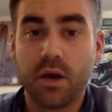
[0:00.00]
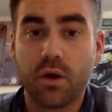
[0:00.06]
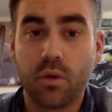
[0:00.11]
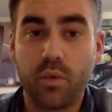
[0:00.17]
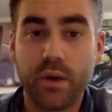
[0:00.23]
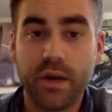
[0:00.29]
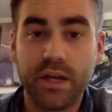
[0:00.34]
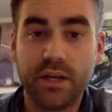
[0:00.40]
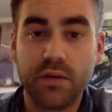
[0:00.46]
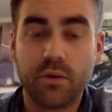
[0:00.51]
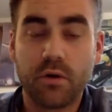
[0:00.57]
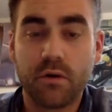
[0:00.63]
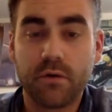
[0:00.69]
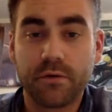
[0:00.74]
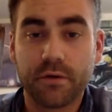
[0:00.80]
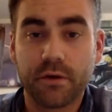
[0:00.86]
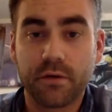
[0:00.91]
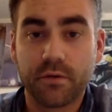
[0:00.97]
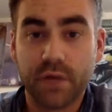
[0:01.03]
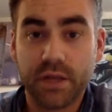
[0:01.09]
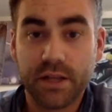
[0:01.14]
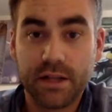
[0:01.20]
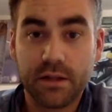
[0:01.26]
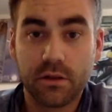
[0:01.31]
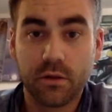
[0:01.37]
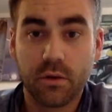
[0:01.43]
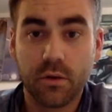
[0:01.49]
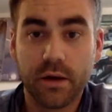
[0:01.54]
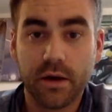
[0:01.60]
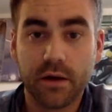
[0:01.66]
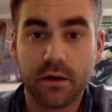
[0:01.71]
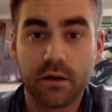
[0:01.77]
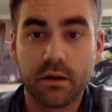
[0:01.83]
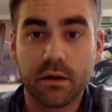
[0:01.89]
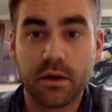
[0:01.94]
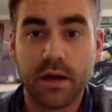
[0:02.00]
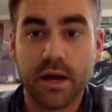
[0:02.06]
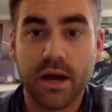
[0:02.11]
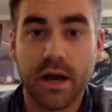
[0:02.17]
win you over really loyal